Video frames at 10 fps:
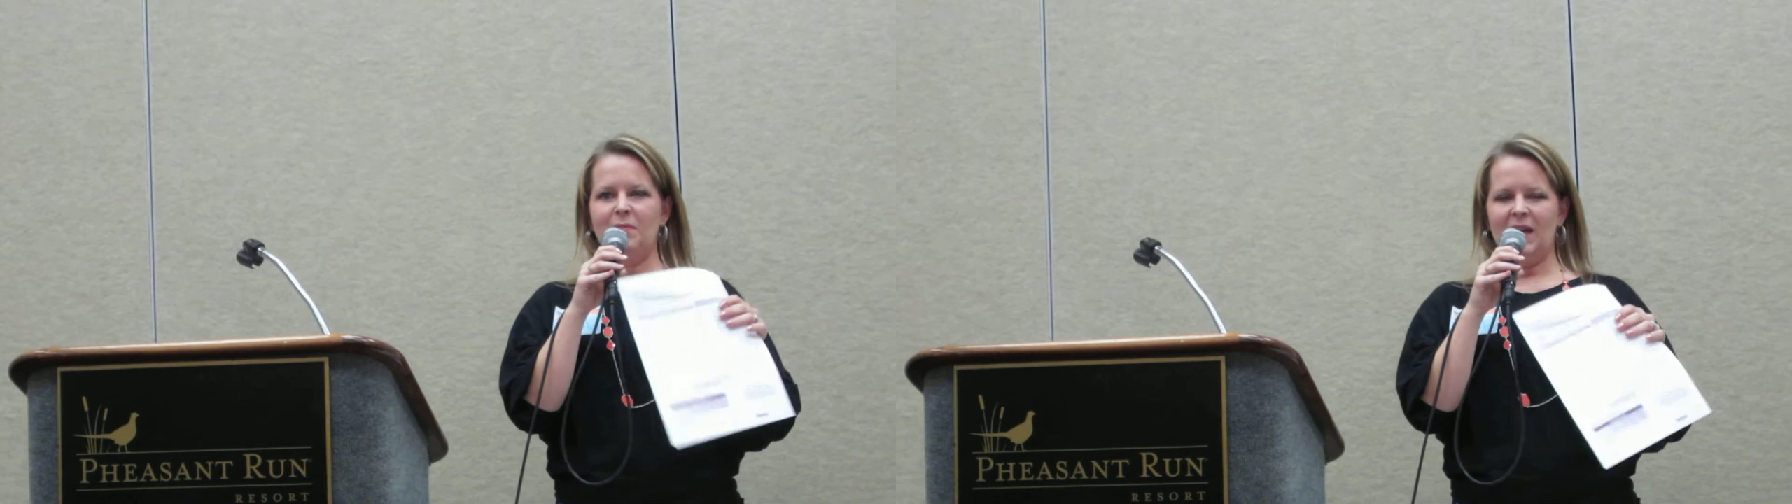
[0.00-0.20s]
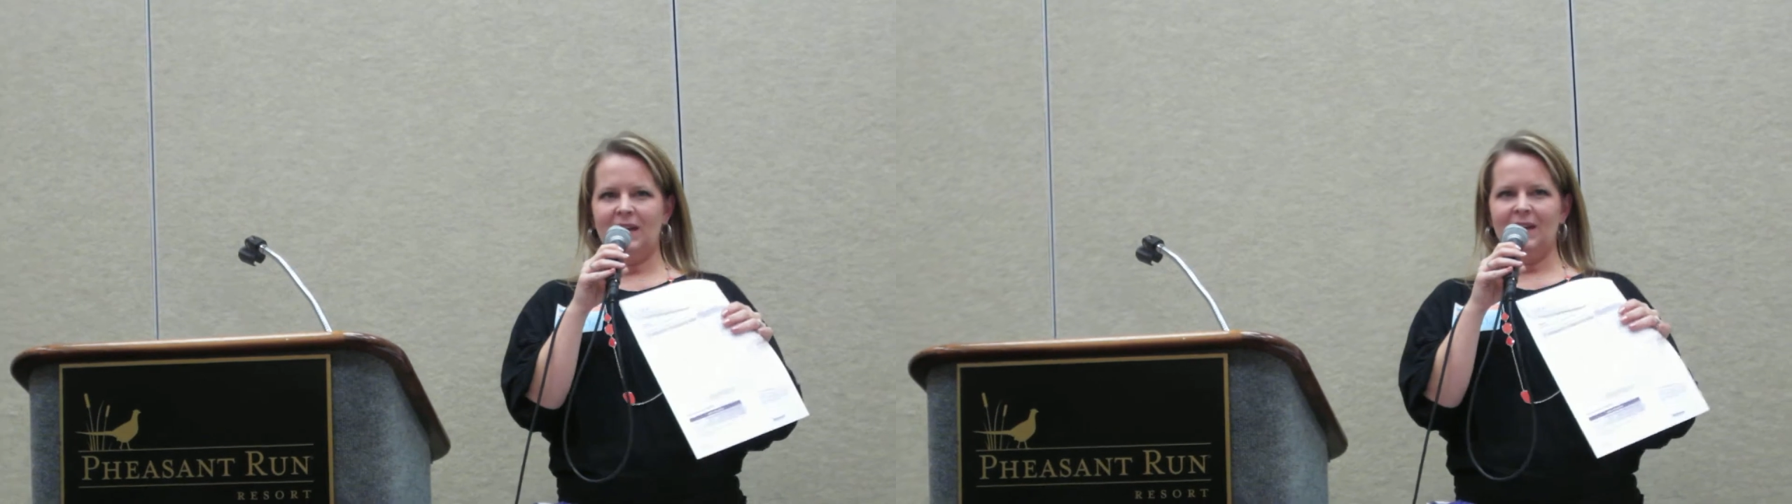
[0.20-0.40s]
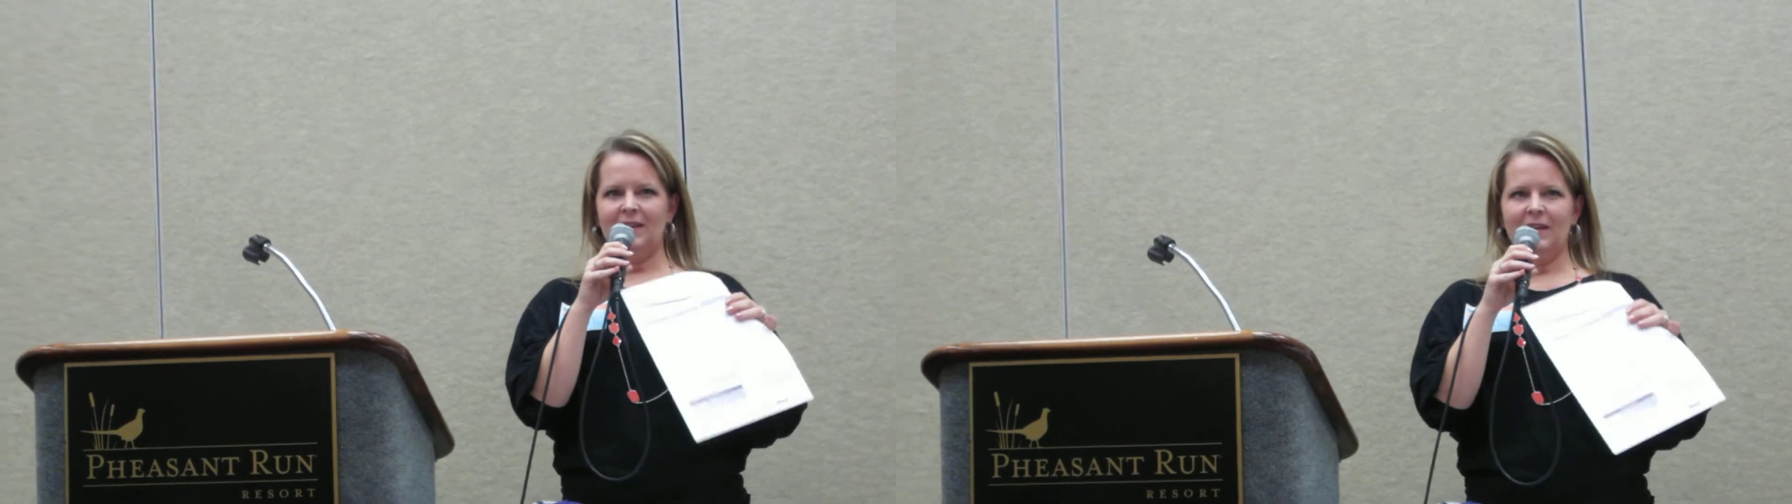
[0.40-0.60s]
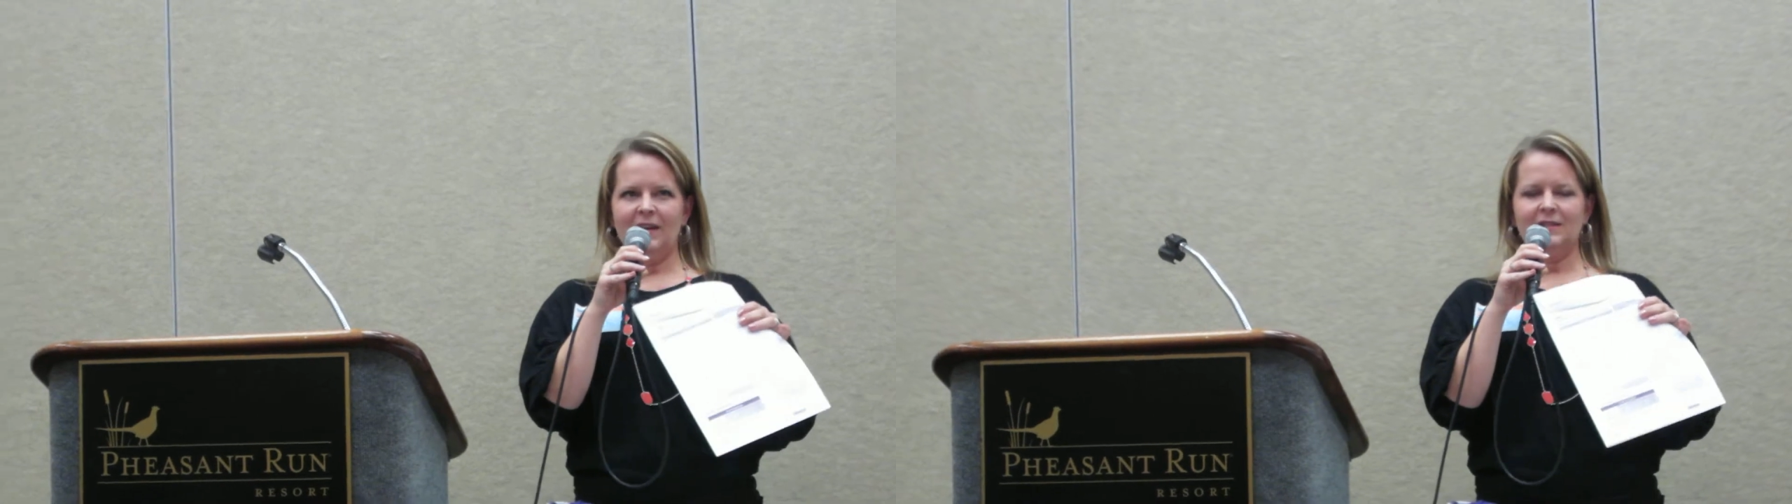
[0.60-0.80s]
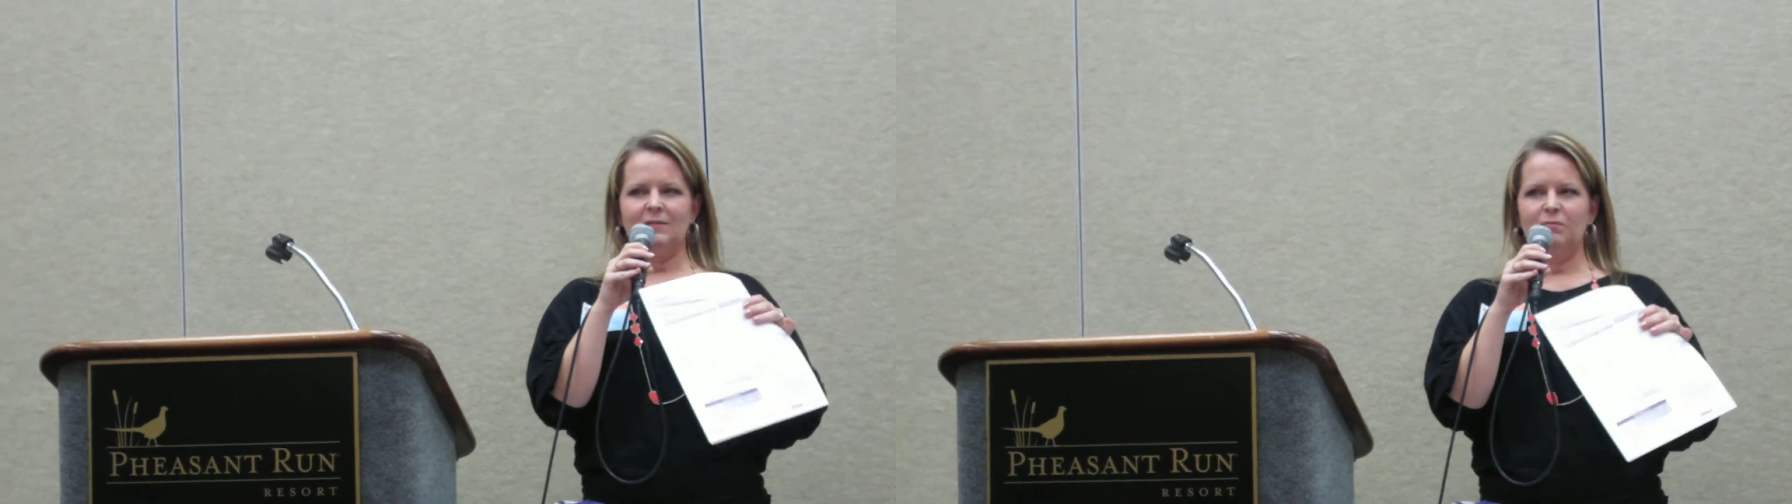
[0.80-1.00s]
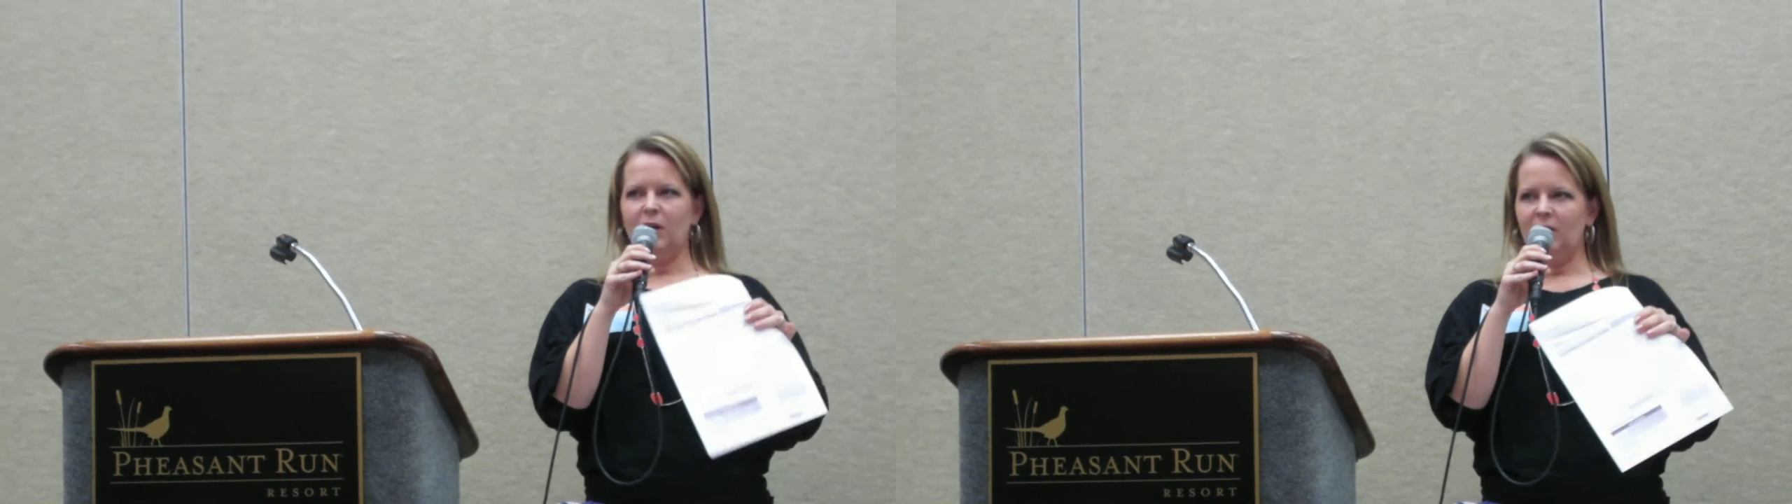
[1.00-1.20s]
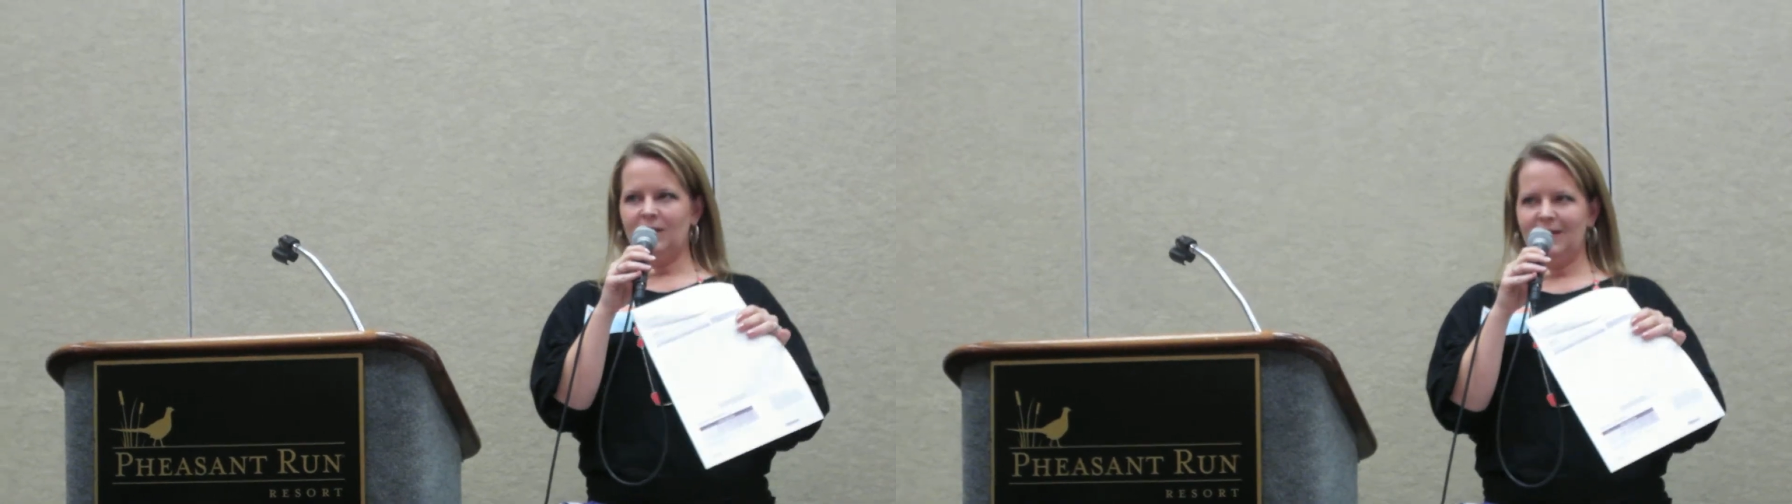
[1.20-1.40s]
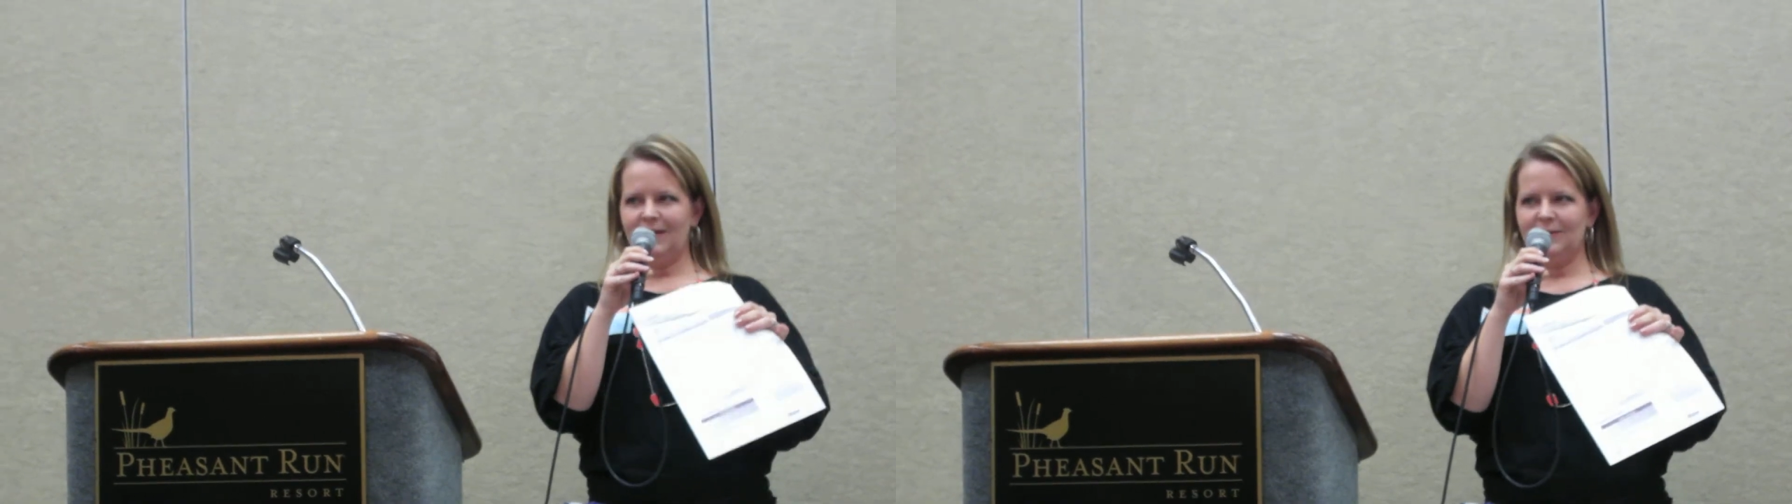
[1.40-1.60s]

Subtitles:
making things in bulk